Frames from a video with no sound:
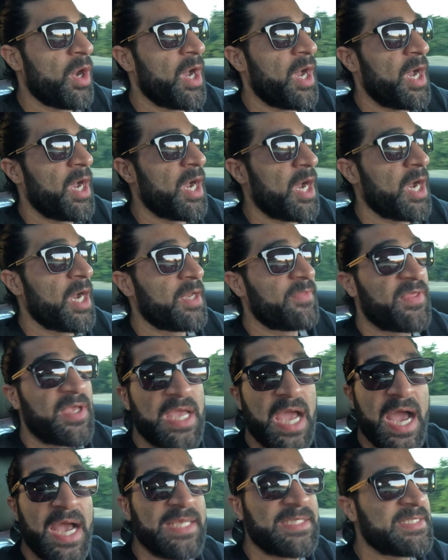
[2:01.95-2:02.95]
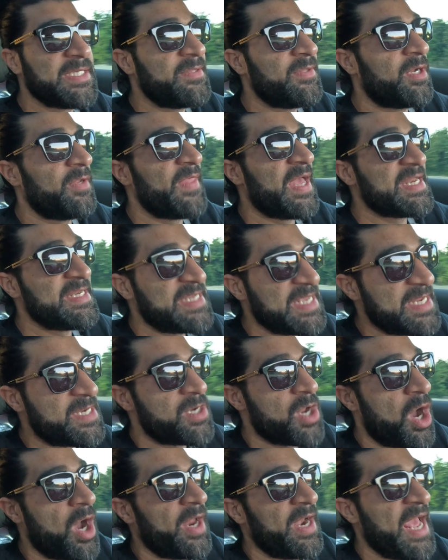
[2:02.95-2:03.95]
uh, the guys in there that did
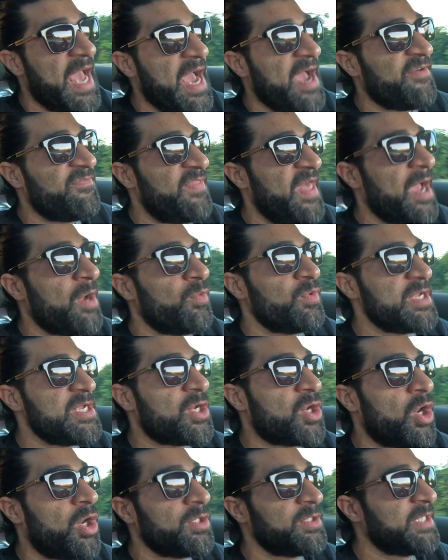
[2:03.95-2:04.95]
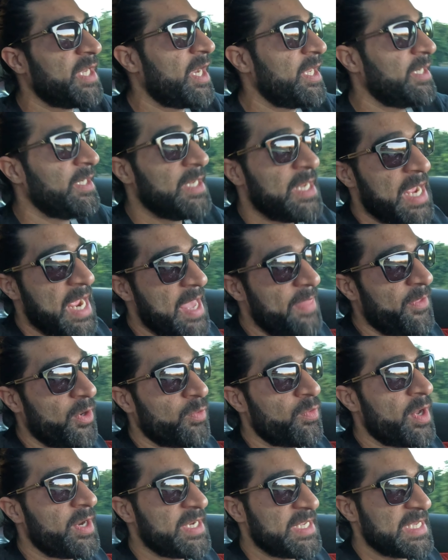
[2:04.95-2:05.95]
not have that recall done, and they're
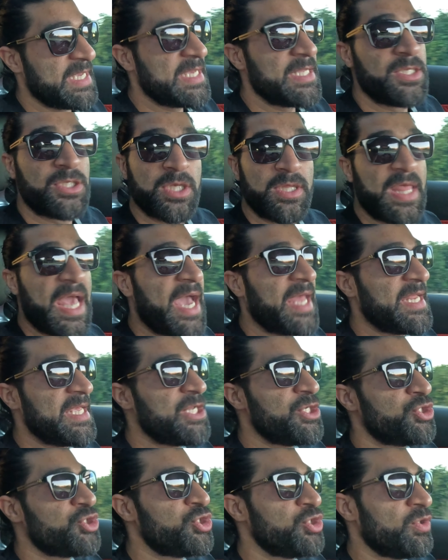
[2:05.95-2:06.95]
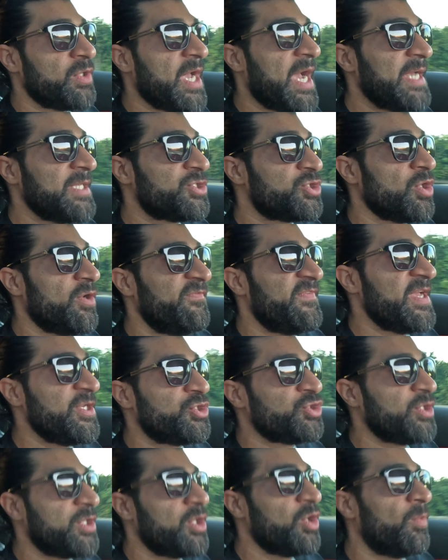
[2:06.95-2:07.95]
running into that issue, guys. So
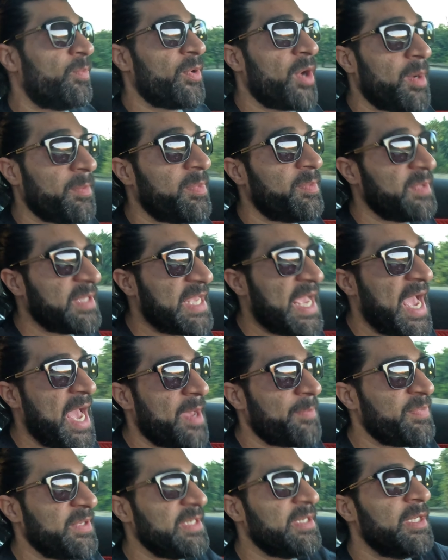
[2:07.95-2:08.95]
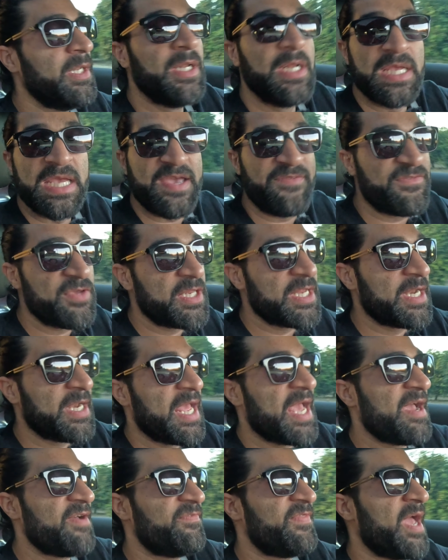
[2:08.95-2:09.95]
eventually it'll probably happen if you didn't
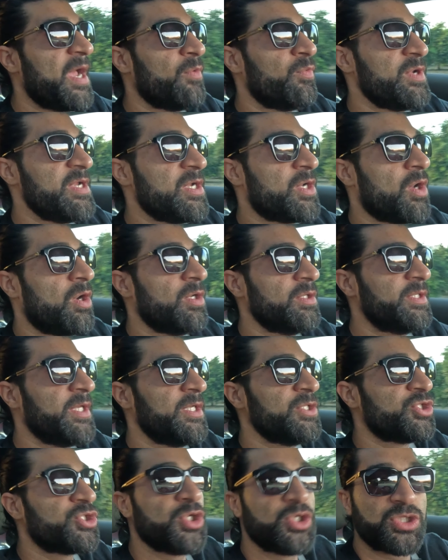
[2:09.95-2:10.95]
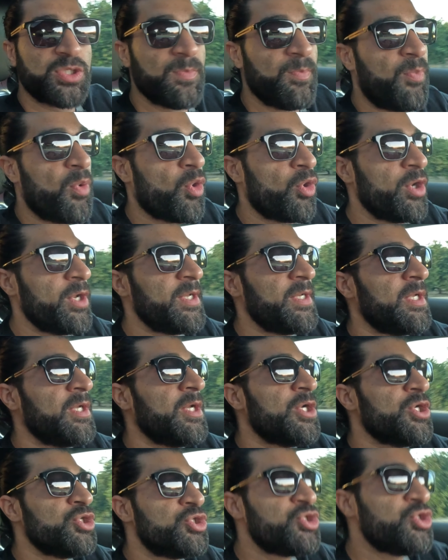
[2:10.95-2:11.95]
have that recall done. So it's important
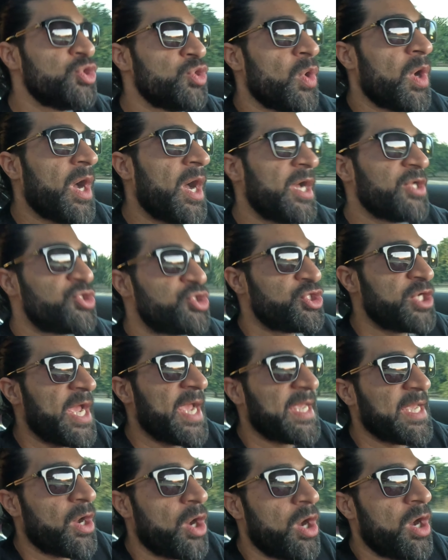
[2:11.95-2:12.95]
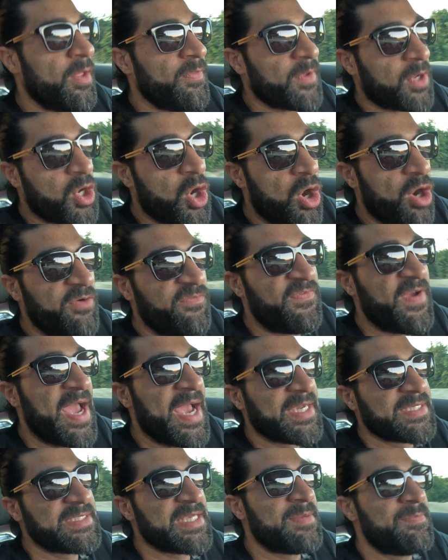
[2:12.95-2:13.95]
to uh, check on the
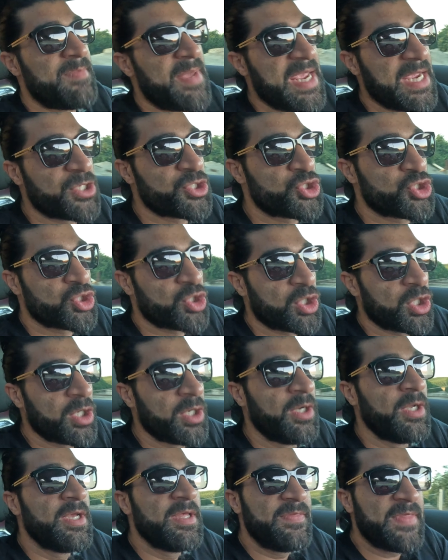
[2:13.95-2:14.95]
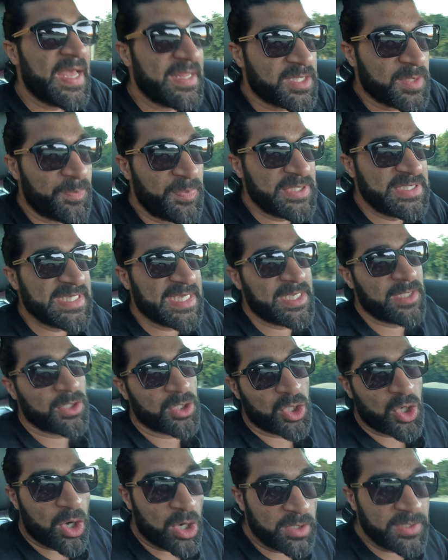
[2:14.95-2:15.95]
Carfax and make sure that the
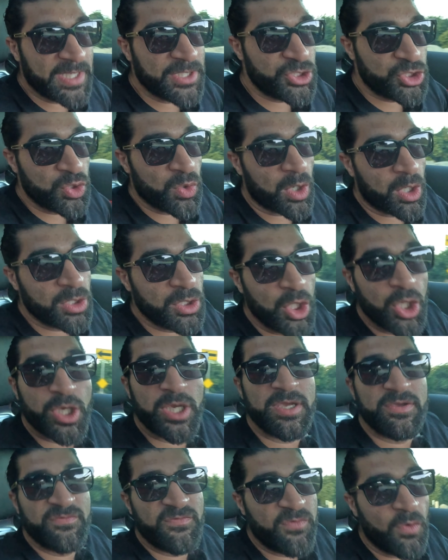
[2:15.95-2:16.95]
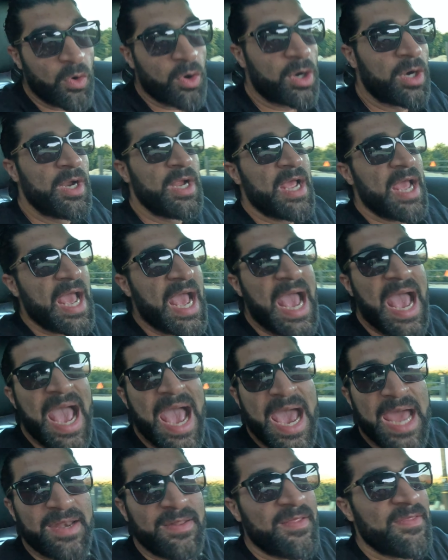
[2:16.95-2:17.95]
particular car that you are looking for
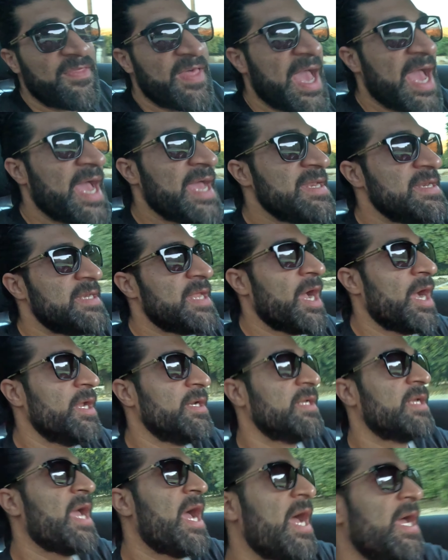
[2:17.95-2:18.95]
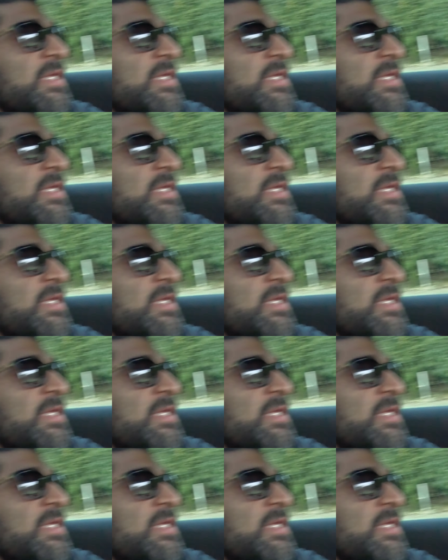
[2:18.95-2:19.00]
had that done, guys.